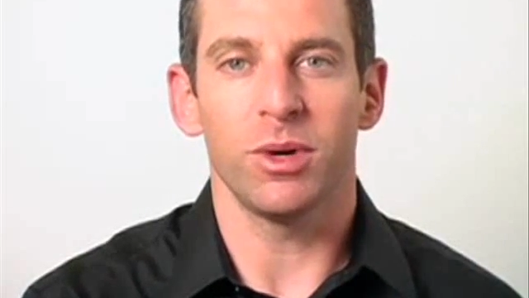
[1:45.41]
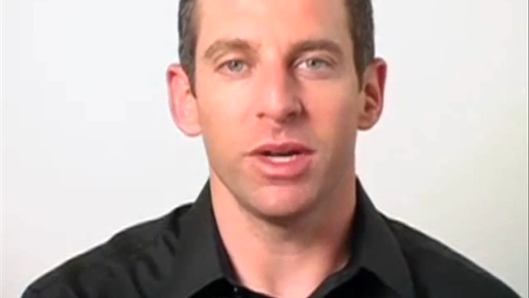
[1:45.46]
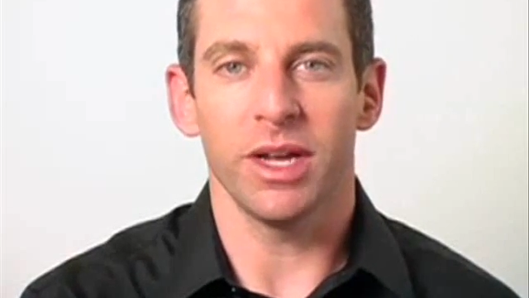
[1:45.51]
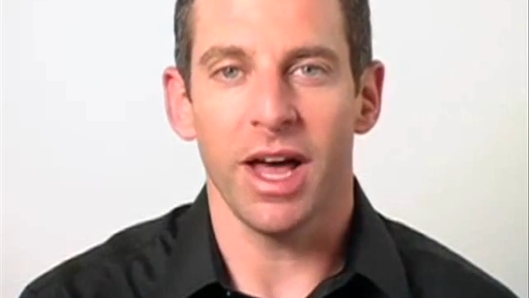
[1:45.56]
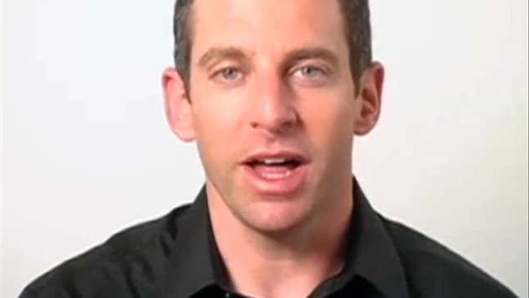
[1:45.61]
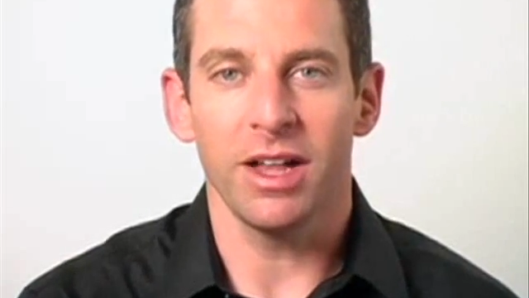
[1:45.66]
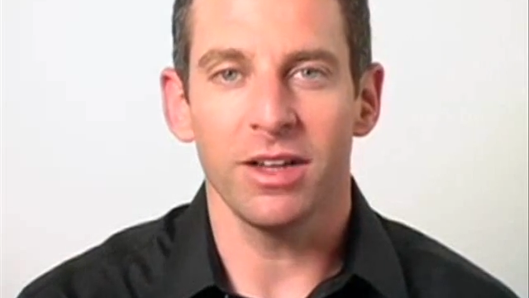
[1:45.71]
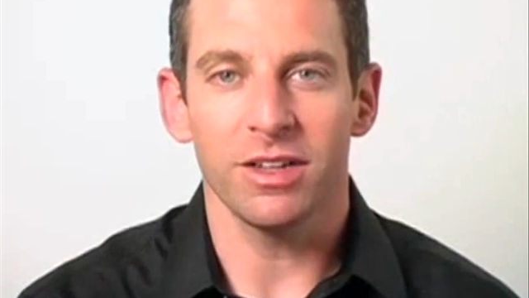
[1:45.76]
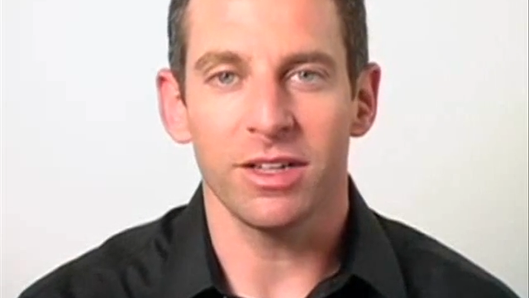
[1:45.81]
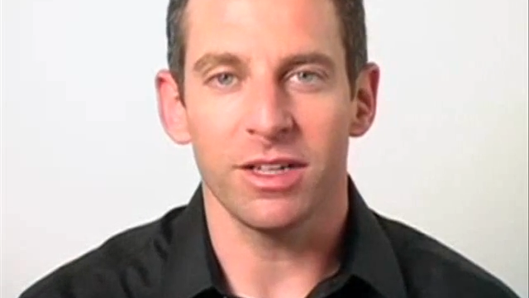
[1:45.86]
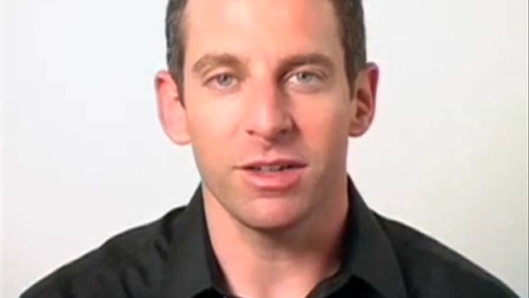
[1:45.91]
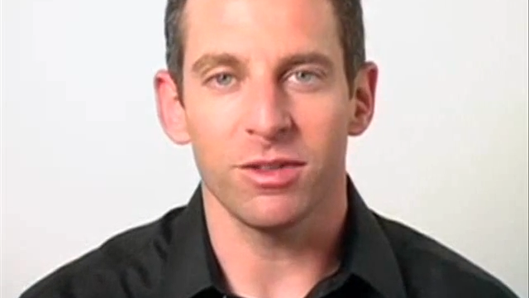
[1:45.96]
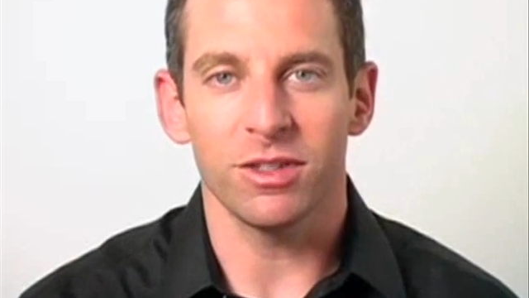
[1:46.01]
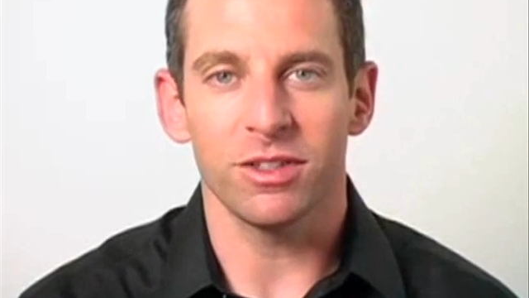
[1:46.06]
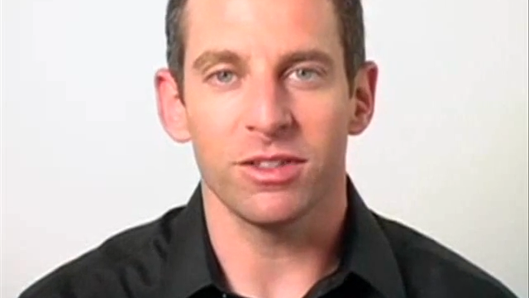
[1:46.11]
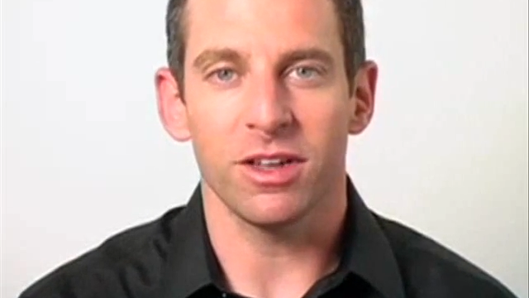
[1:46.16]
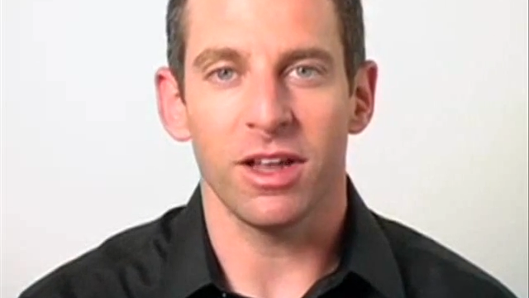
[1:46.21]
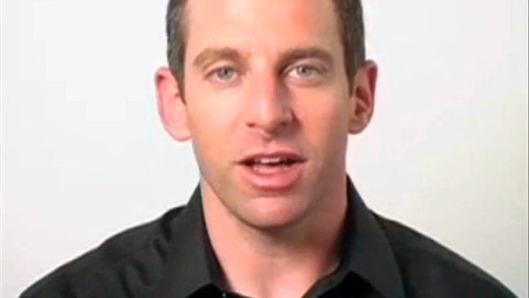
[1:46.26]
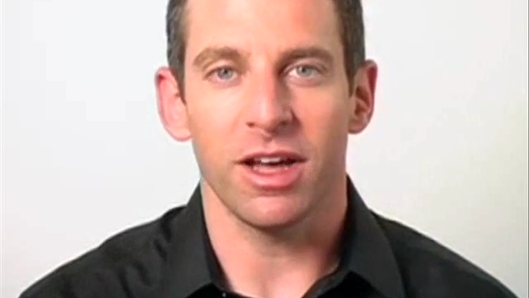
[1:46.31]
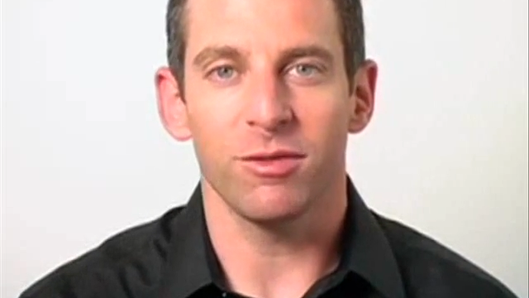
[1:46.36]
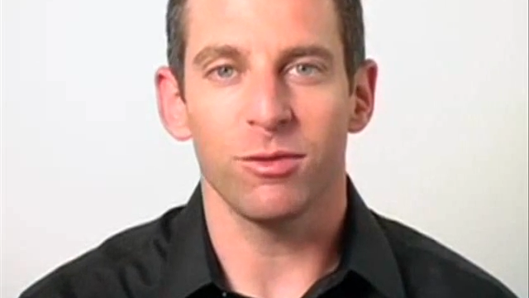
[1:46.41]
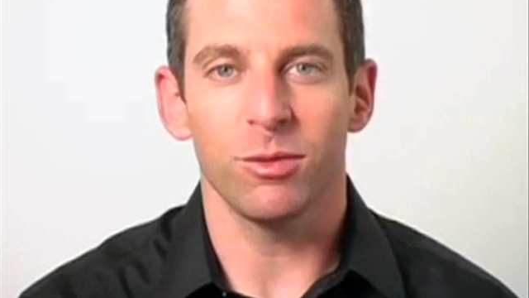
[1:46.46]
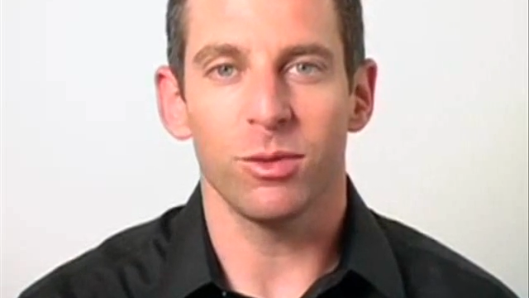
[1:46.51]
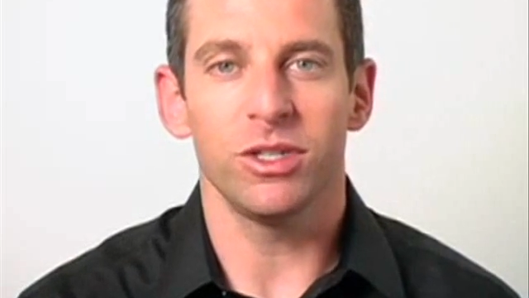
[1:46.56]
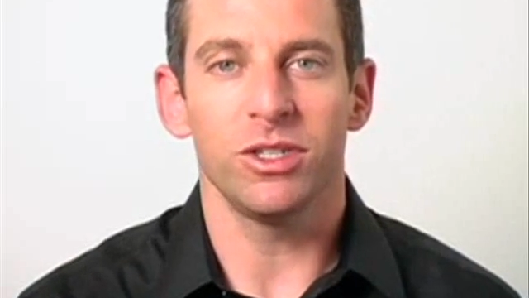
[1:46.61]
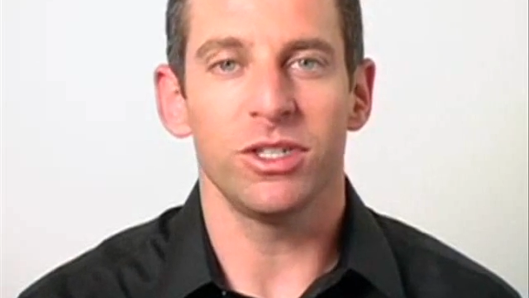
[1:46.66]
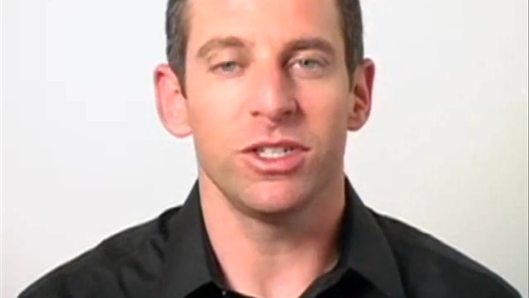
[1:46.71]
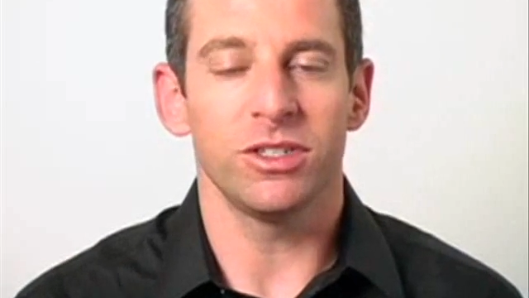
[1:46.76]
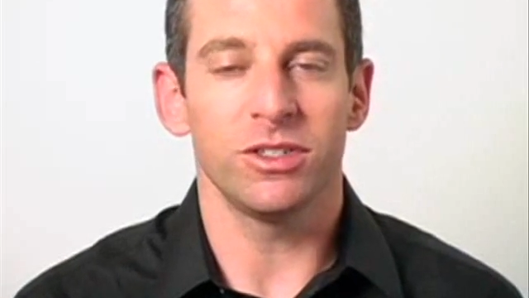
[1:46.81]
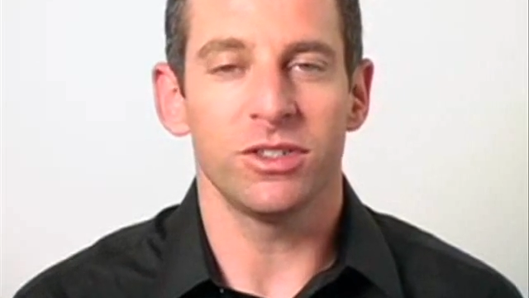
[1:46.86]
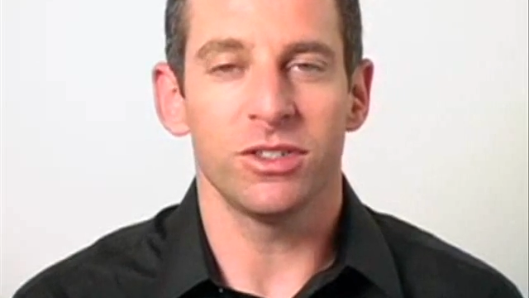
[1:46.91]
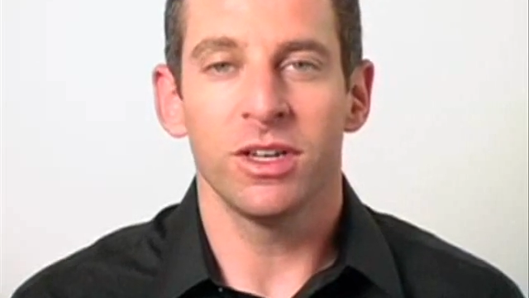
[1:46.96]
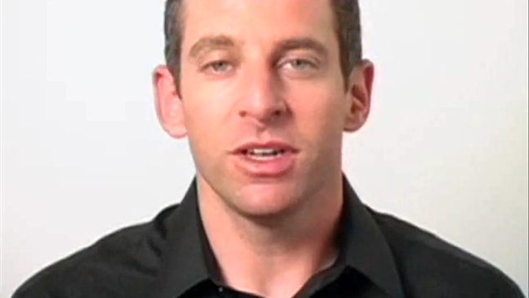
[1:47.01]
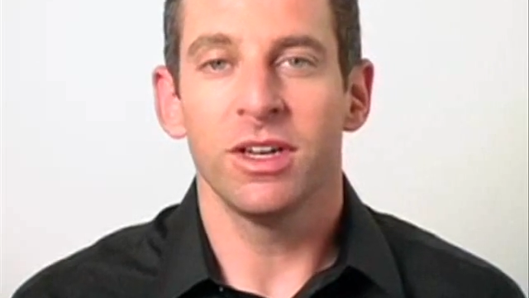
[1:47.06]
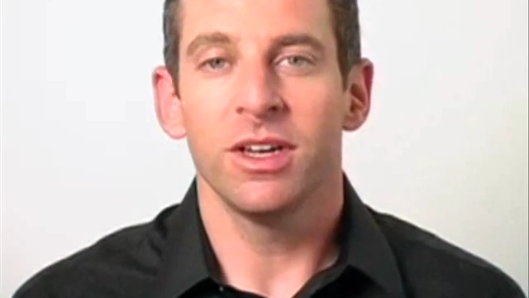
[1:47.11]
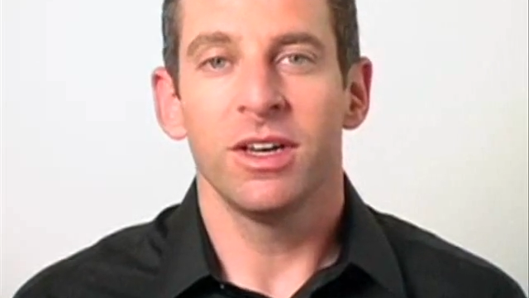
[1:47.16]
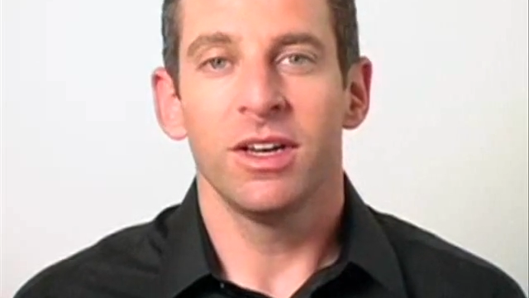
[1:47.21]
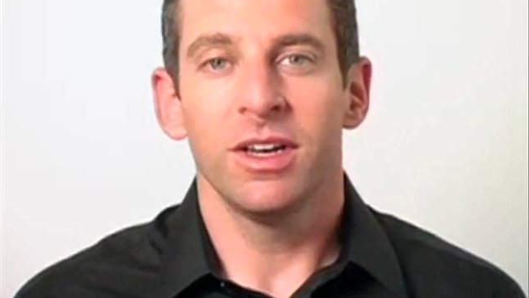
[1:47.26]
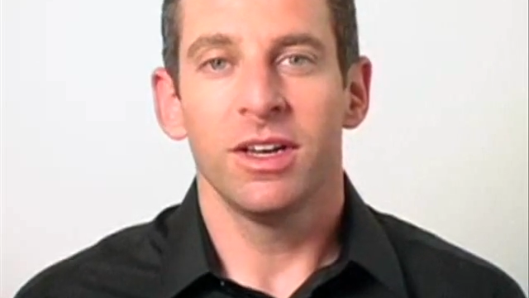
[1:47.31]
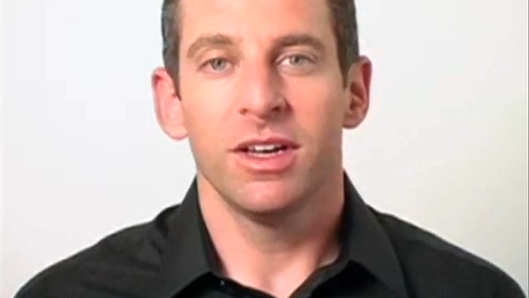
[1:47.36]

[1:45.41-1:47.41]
reality of this life, which is,